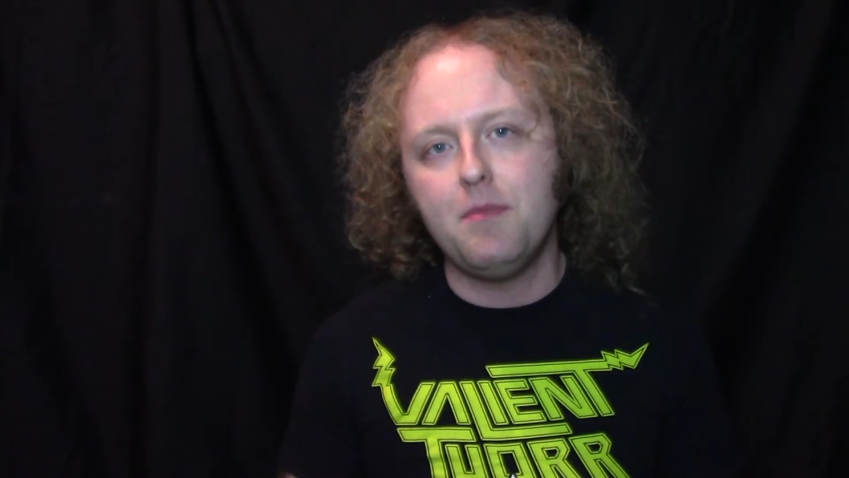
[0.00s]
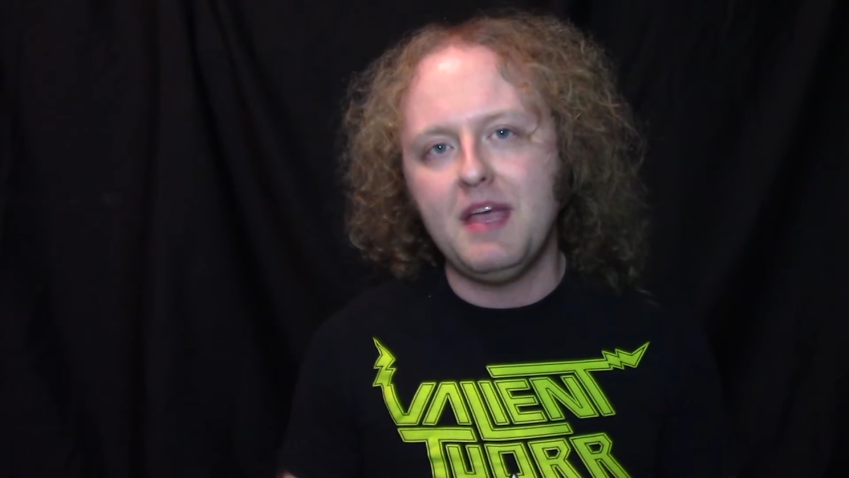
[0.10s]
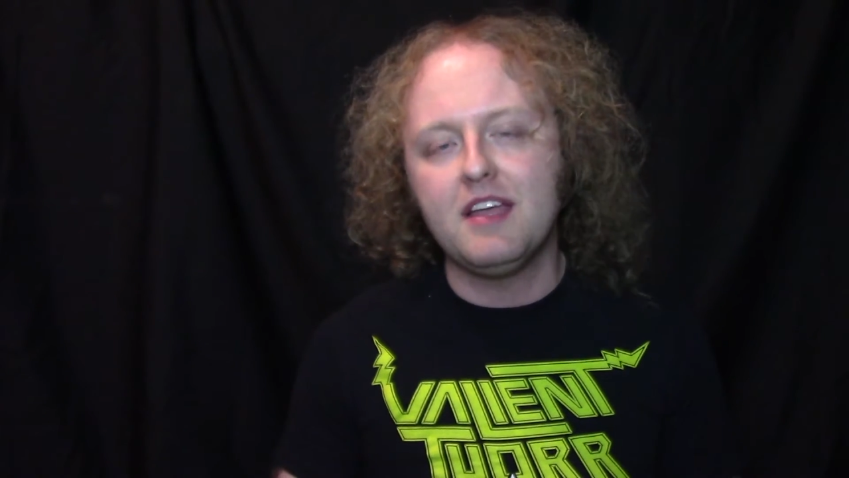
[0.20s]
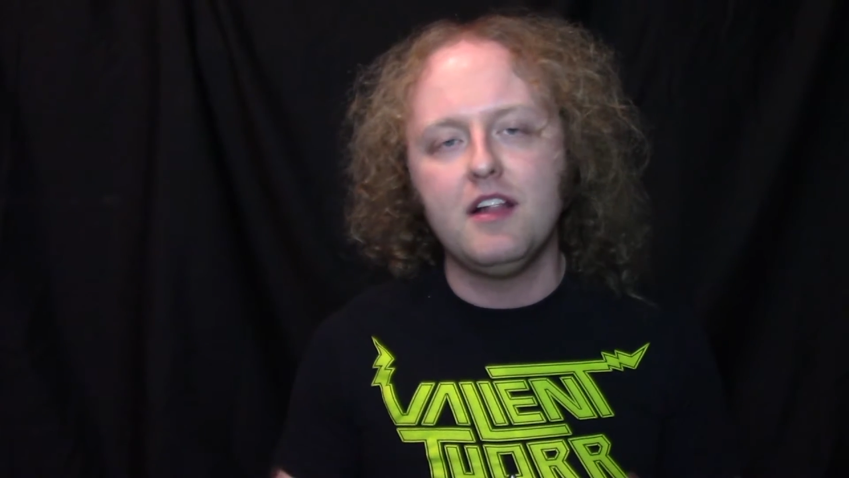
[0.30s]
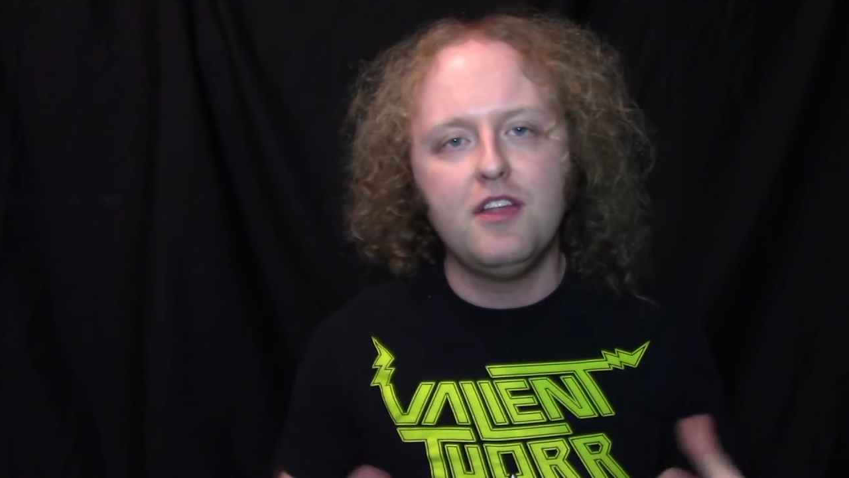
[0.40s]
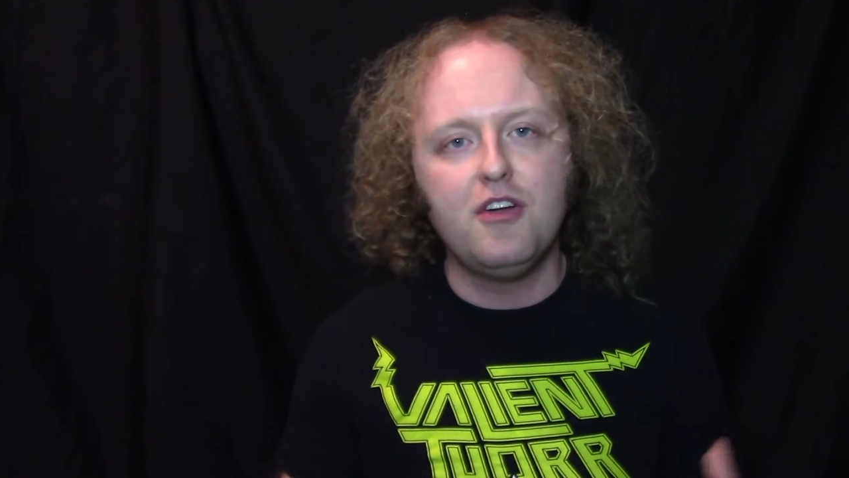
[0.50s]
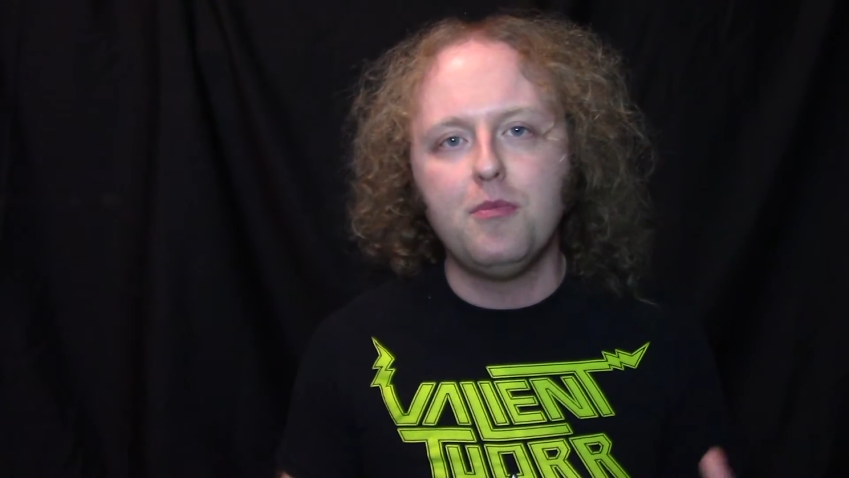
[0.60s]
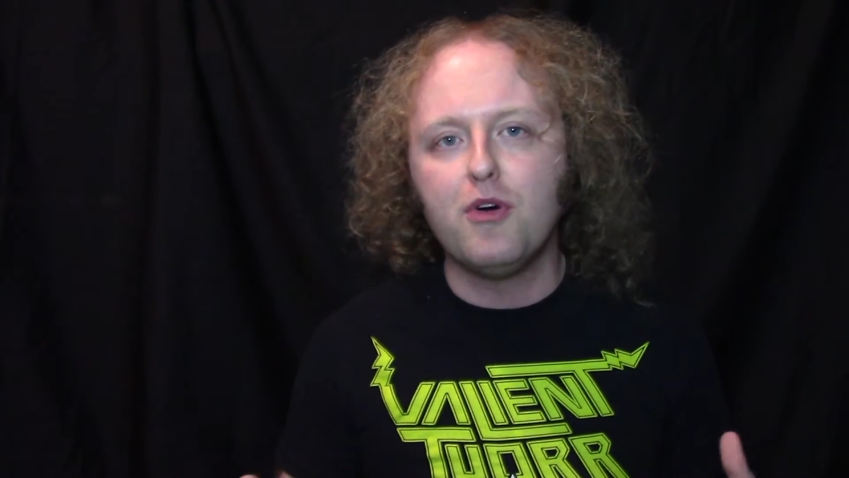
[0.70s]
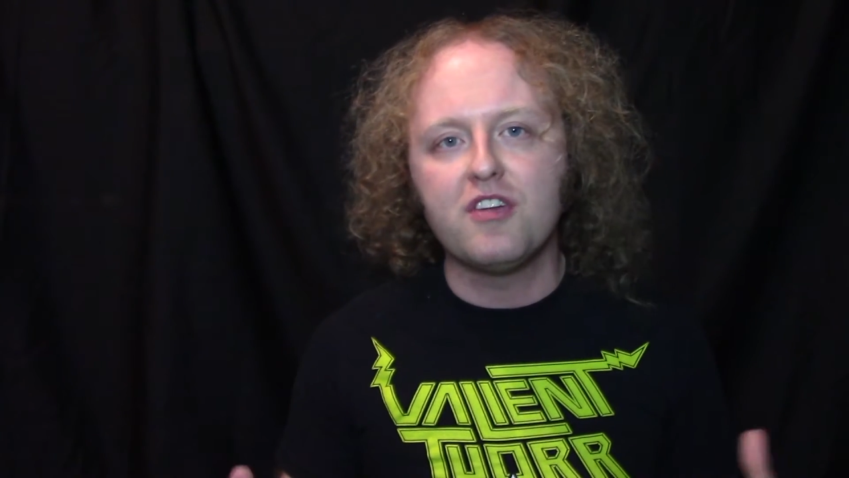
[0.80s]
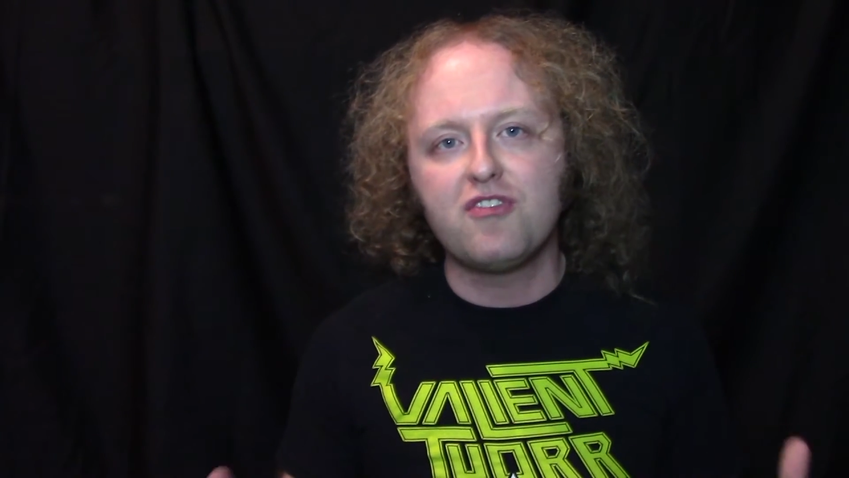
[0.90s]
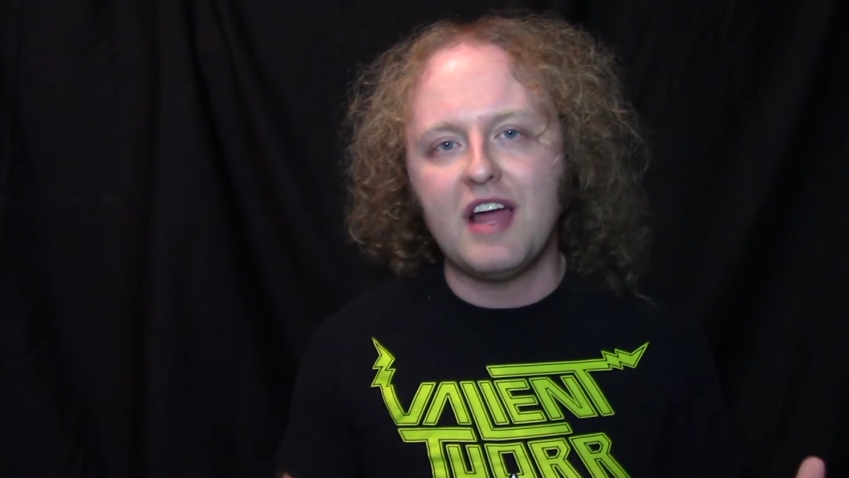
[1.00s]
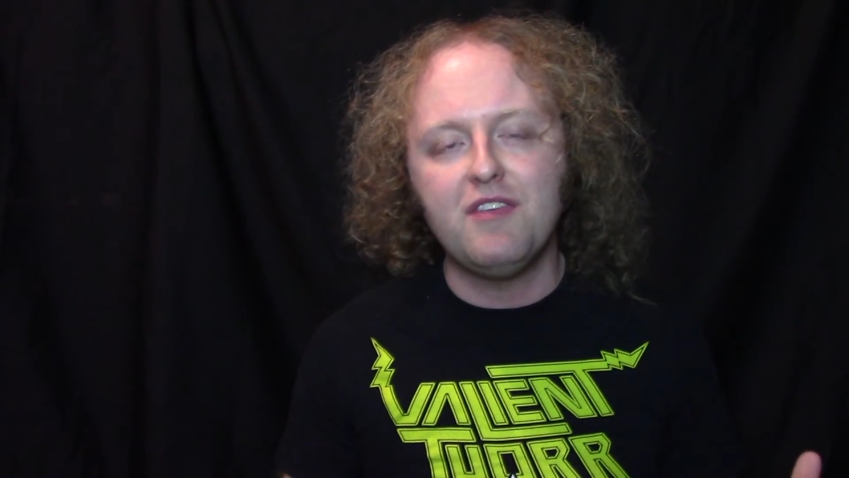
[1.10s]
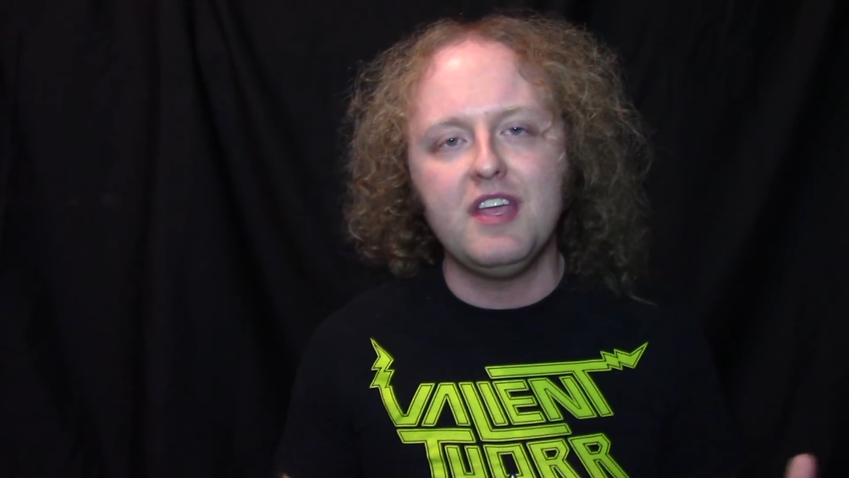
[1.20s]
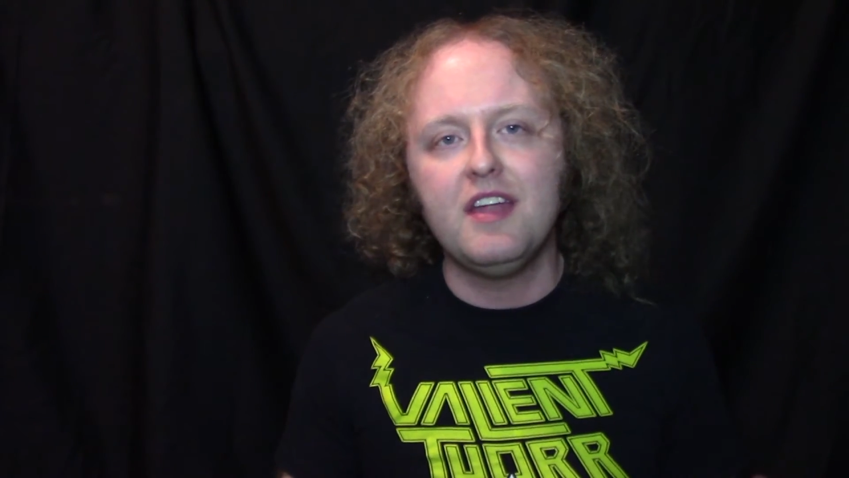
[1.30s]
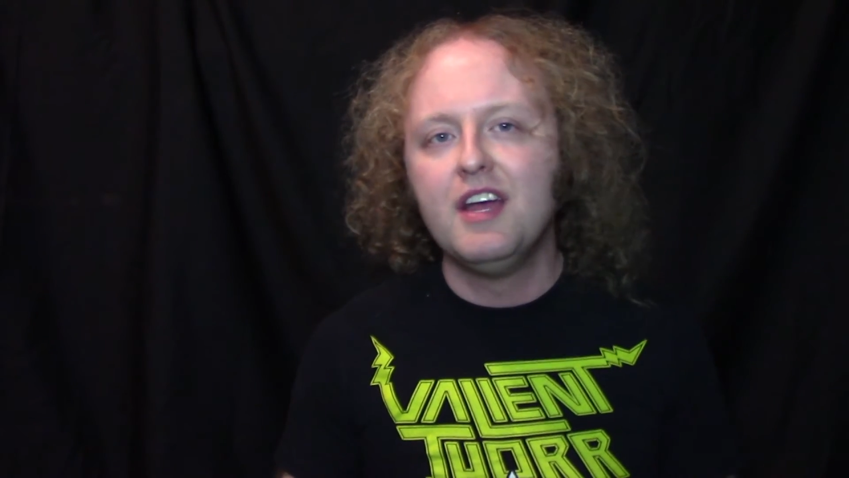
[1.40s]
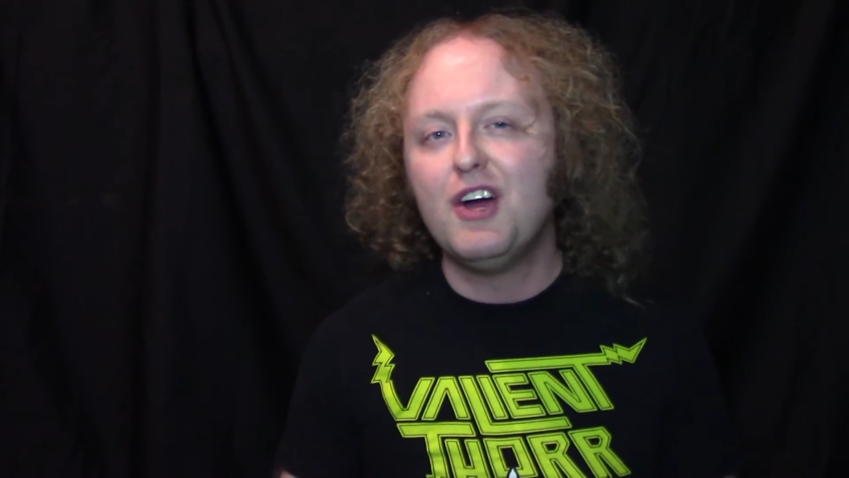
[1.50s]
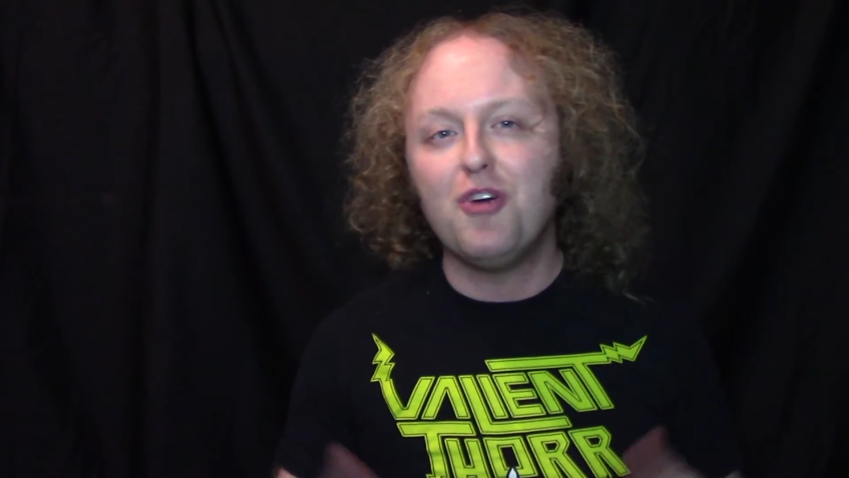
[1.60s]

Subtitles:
make it a little more extravagant,